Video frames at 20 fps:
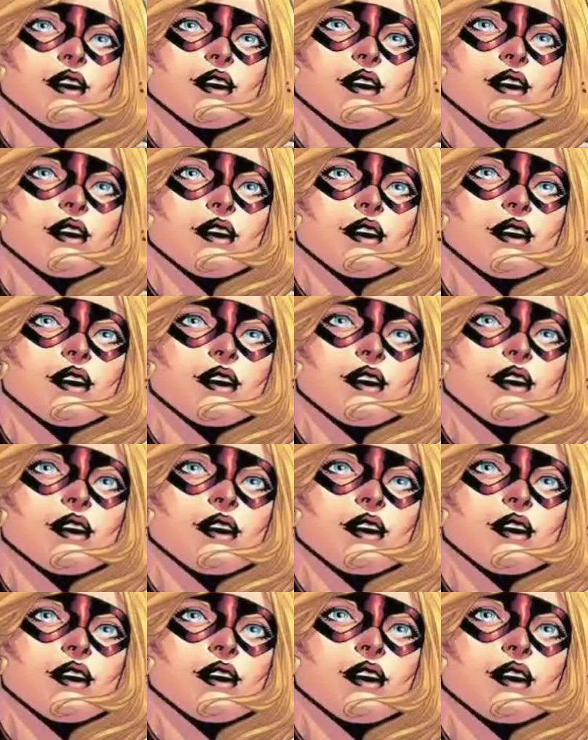
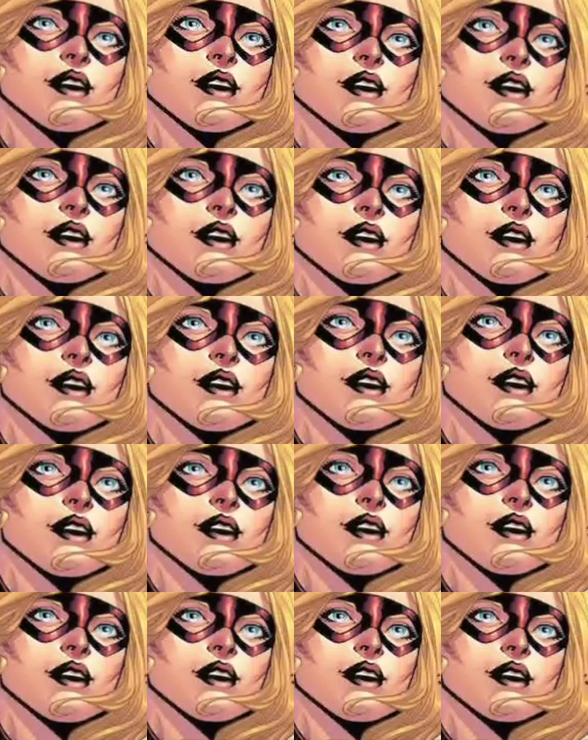
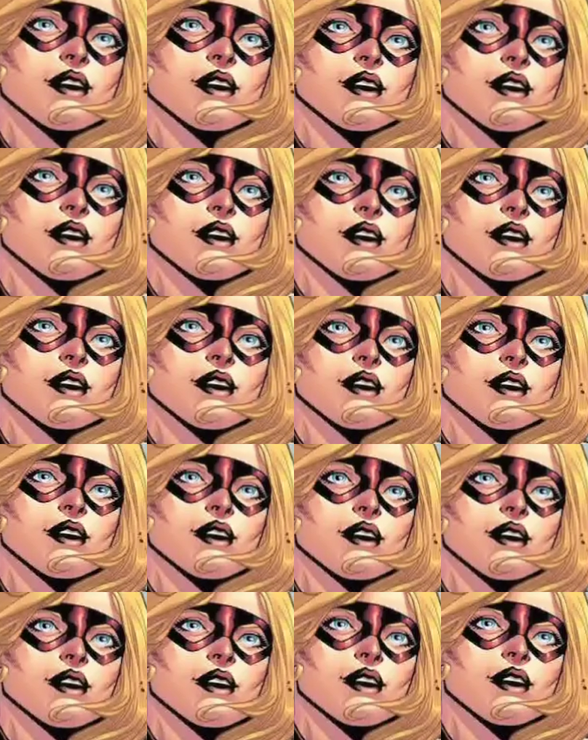
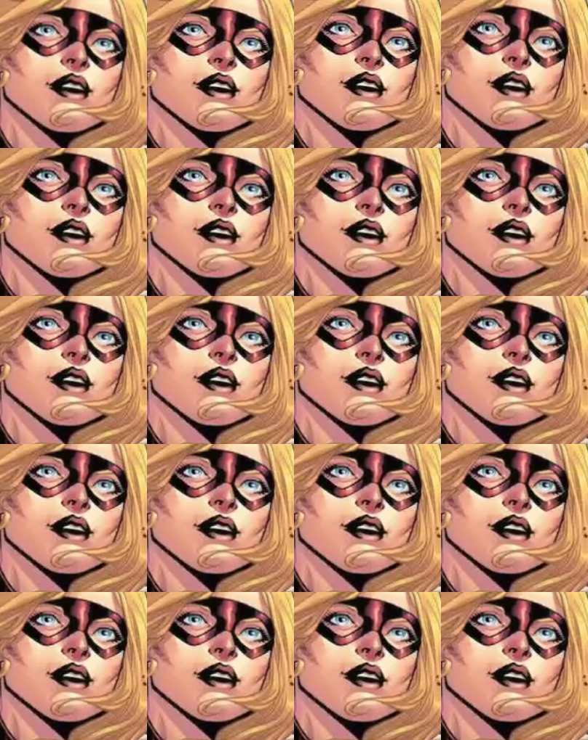This person isn't speaking.